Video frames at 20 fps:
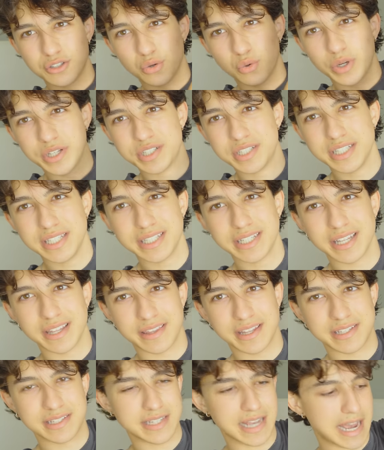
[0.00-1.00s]
twisting
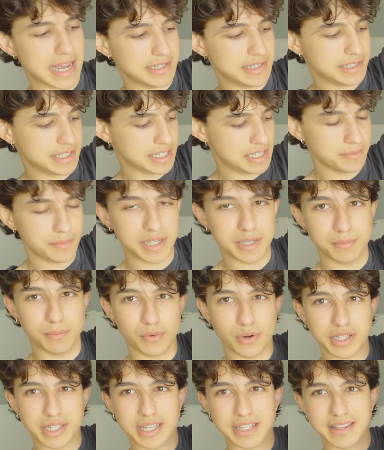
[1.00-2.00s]
the side seam and
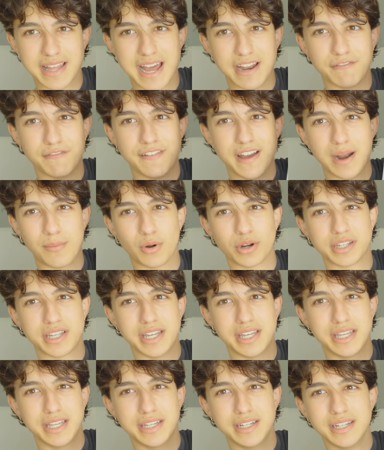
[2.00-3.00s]
bringing that fabric
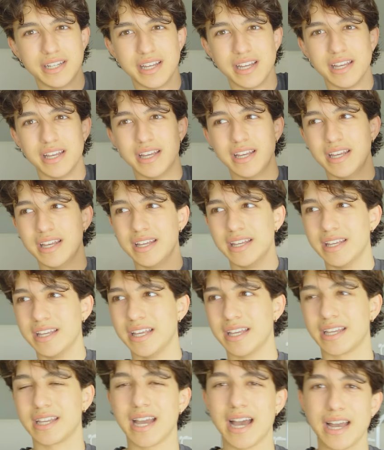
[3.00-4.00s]
in,
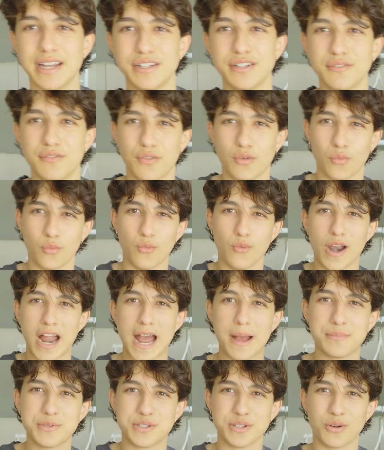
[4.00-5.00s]
it kind of
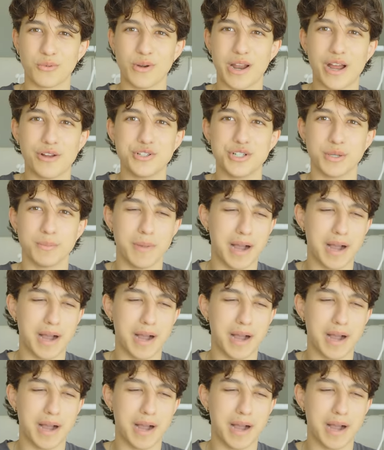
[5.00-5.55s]
wraps around your